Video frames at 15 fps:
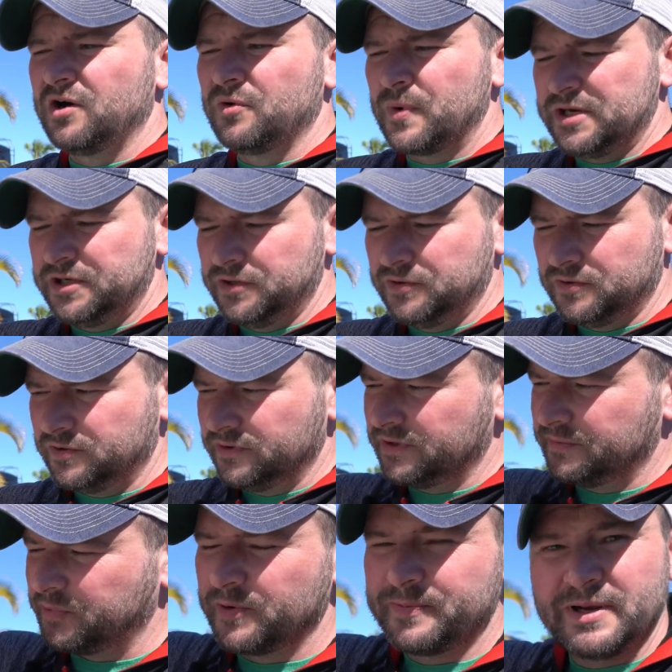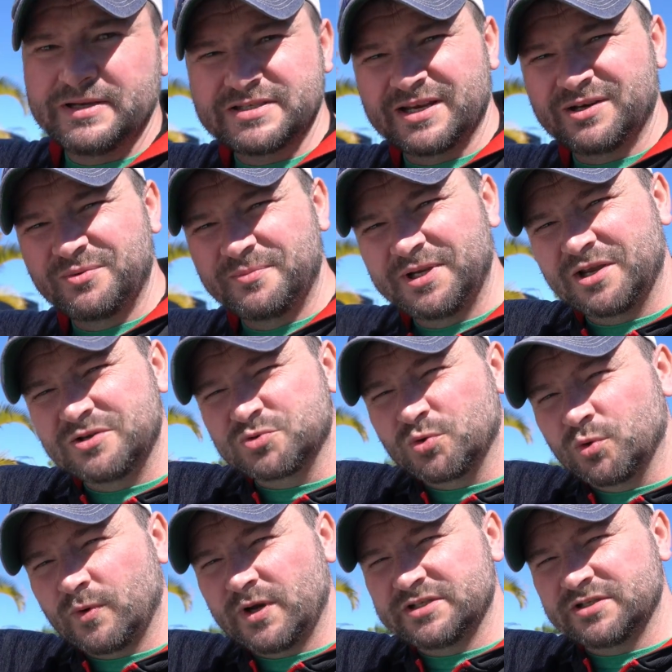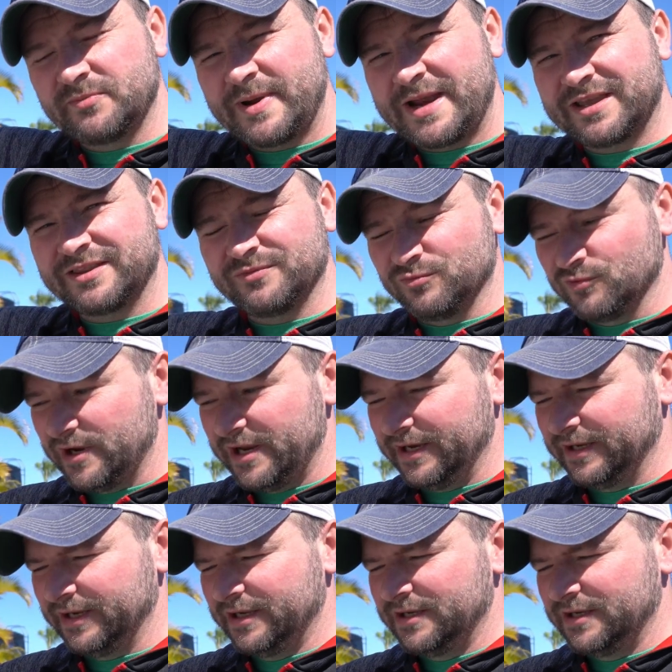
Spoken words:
when the propane tank normally goes all the way to the back of the rig,